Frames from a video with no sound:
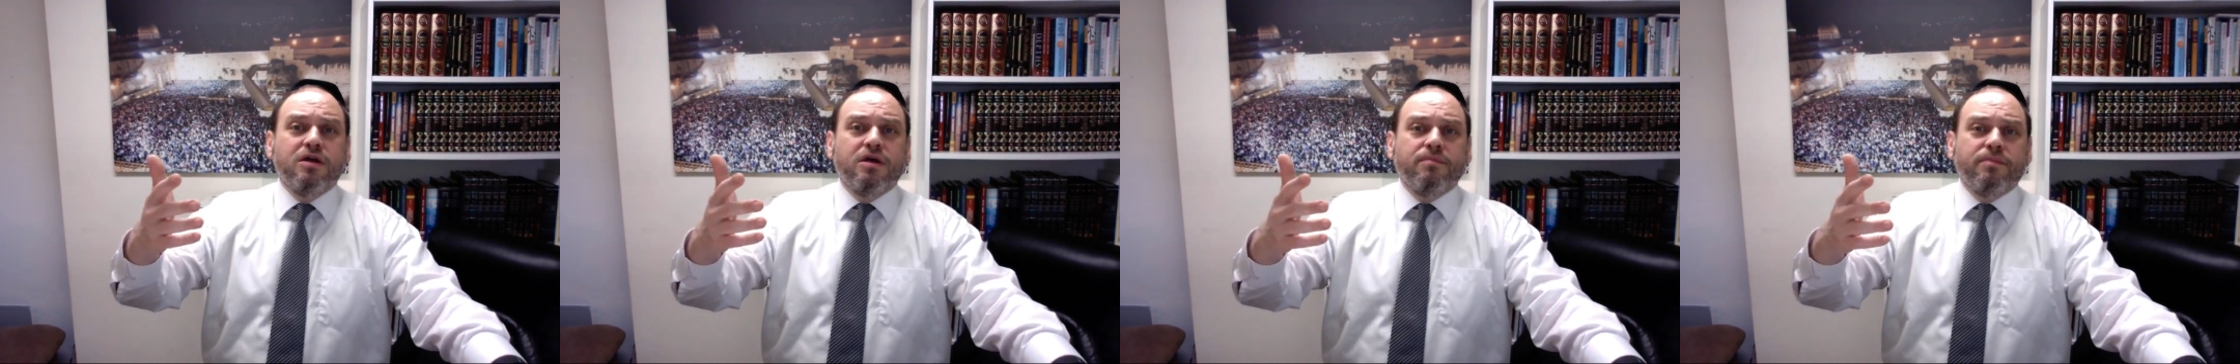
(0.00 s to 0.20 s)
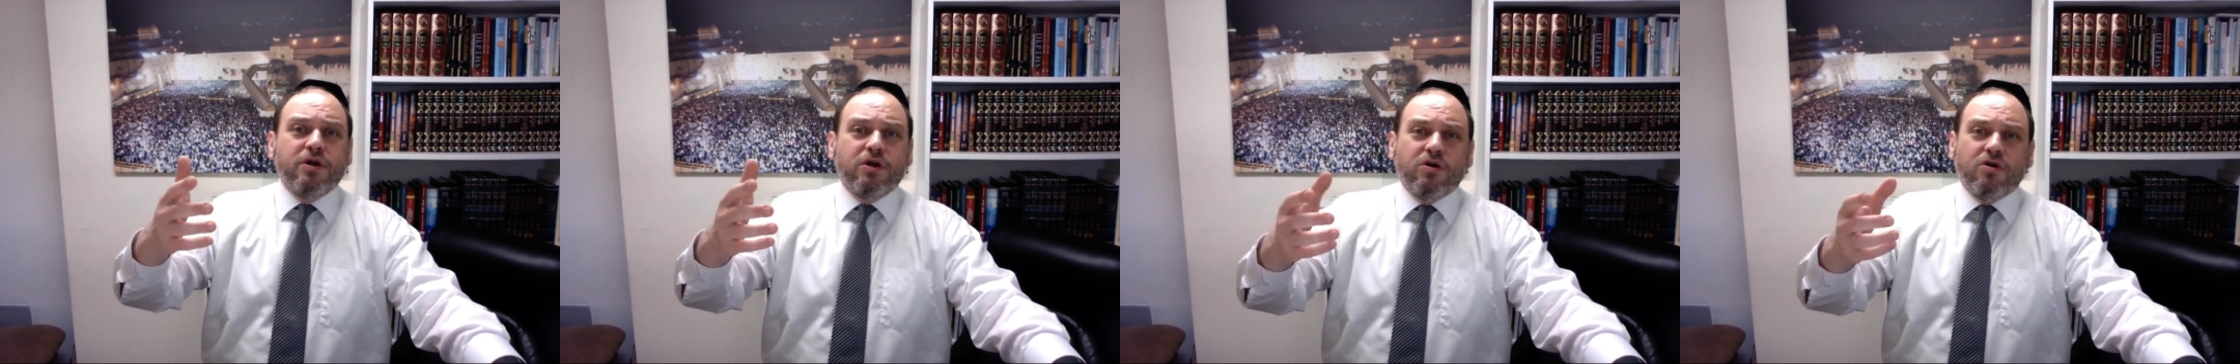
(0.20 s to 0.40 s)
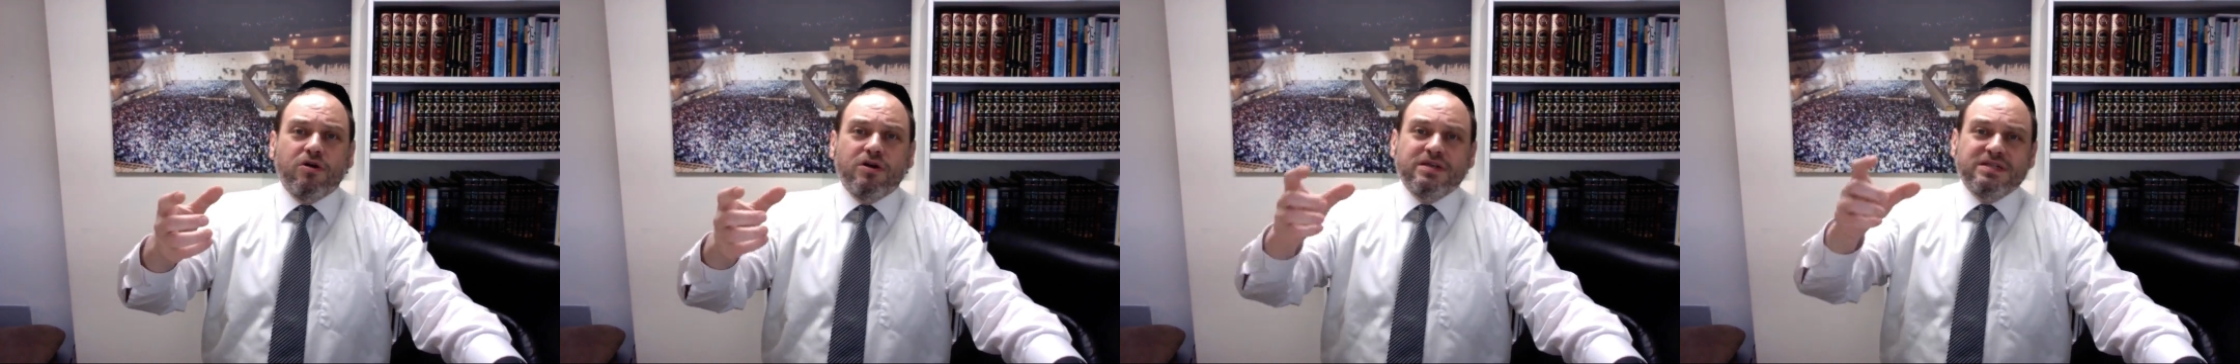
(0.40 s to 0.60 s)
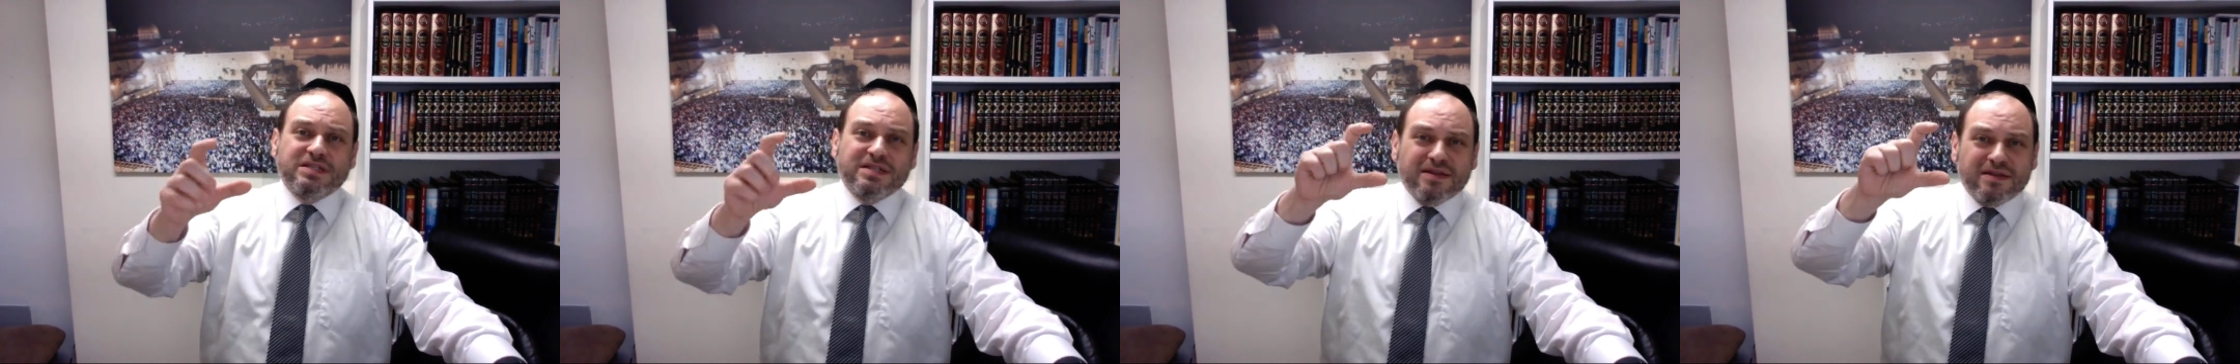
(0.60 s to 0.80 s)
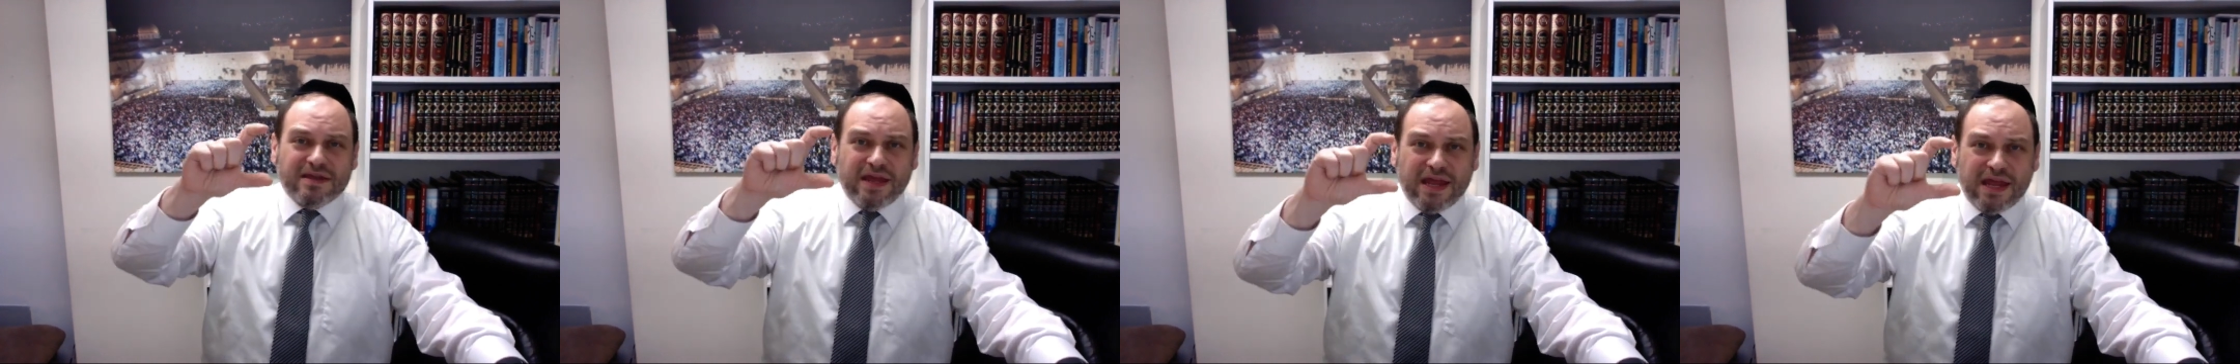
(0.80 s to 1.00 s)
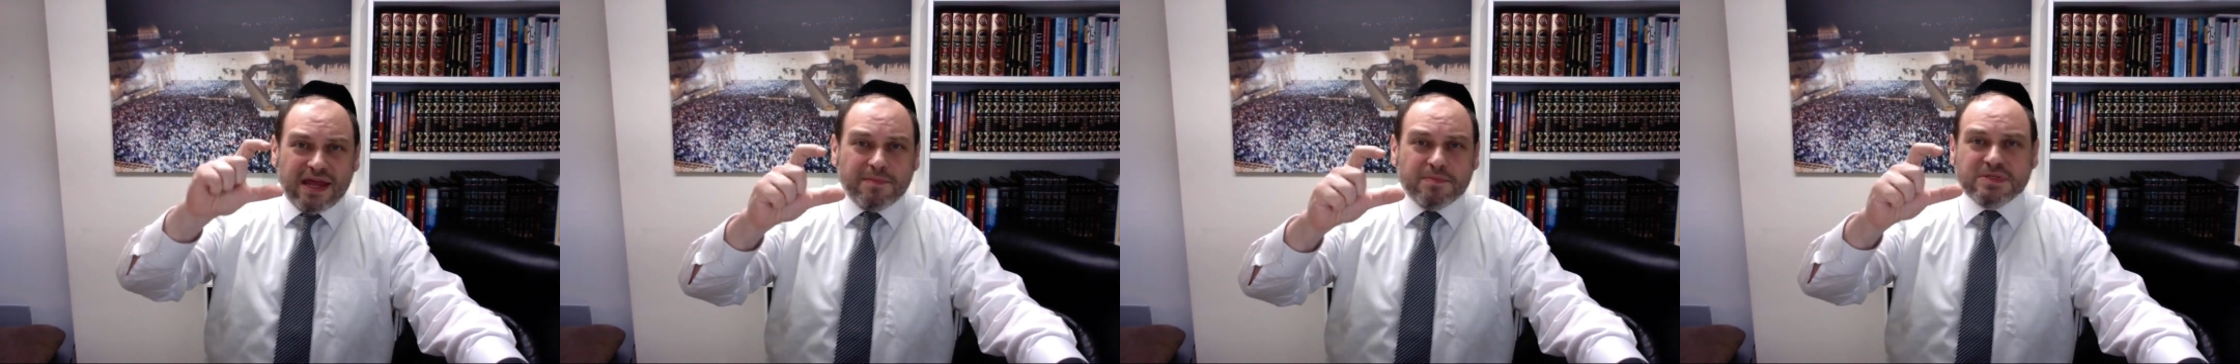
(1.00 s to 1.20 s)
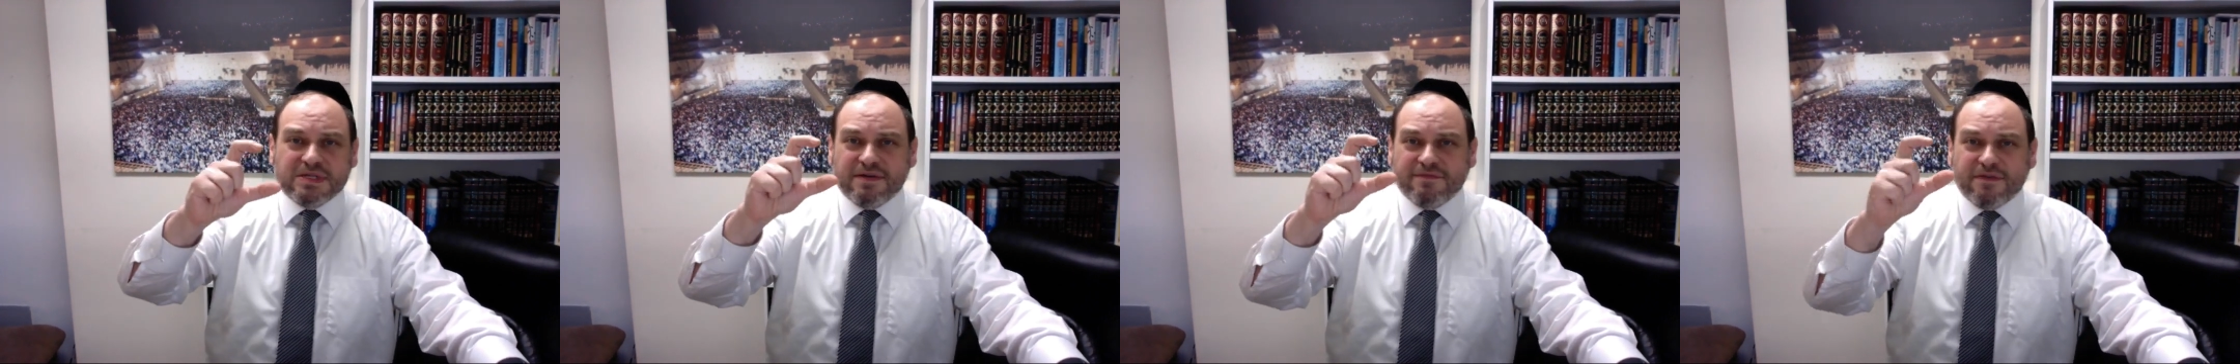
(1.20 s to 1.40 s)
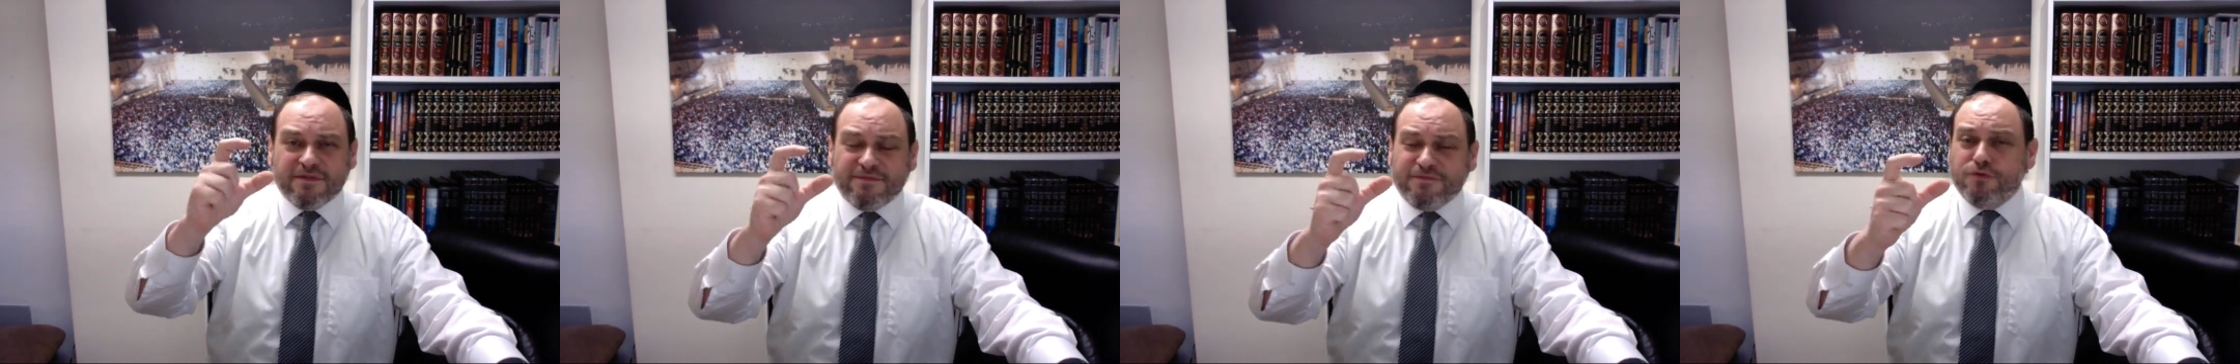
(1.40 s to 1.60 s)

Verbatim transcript: because the names of the